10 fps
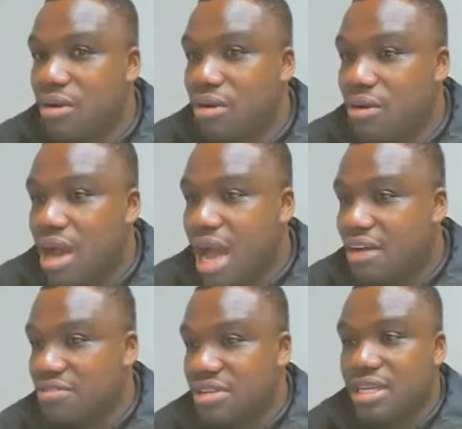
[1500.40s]
or
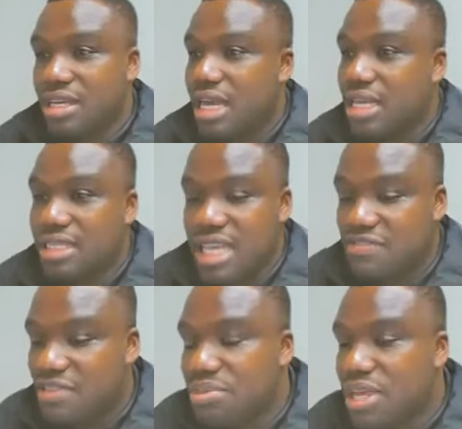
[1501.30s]
after
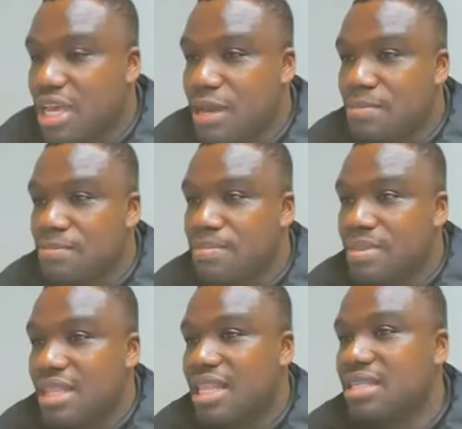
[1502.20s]
7 p.m.,
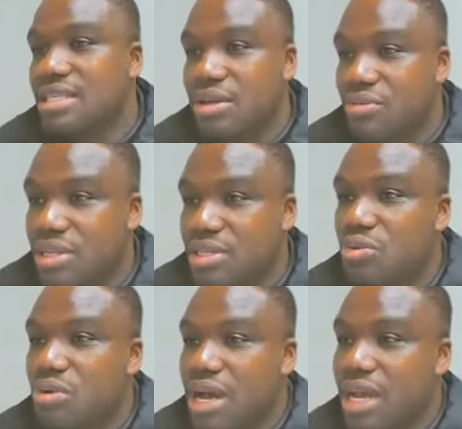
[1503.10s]
this is the
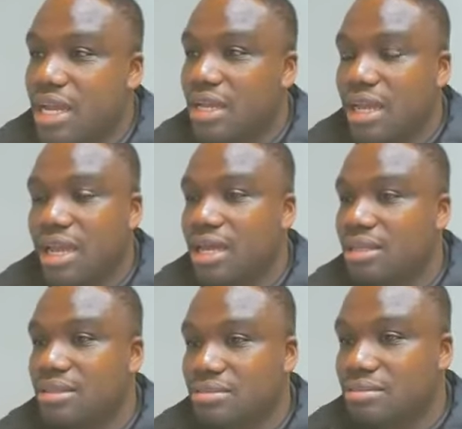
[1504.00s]
reason why.
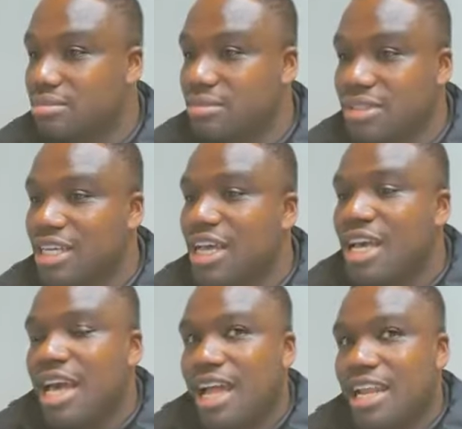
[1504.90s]
And
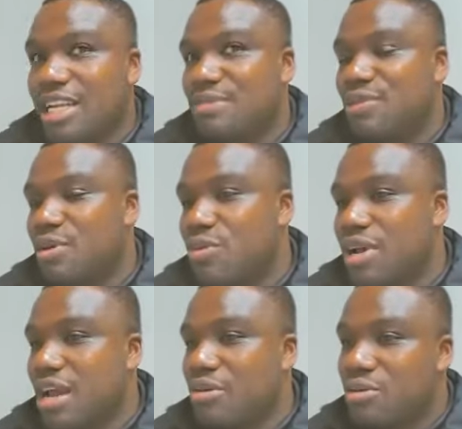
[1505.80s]
I let them know
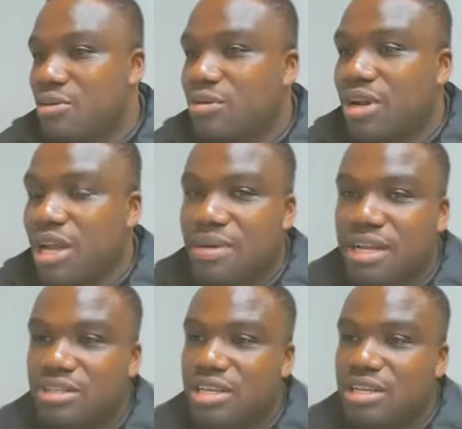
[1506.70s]
when I will get
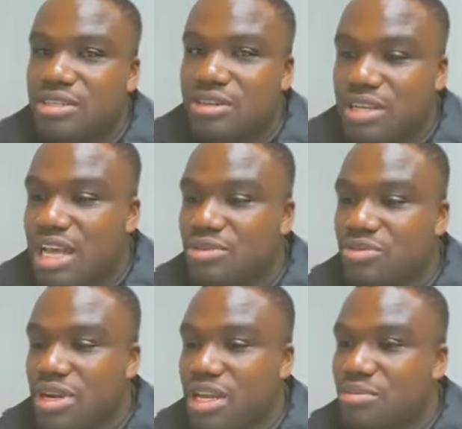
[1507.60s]
back to them. So that's
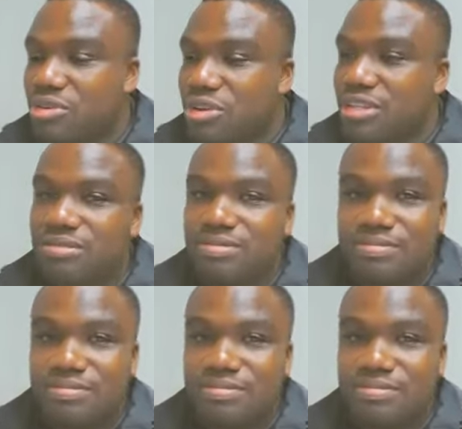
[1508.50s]
really important.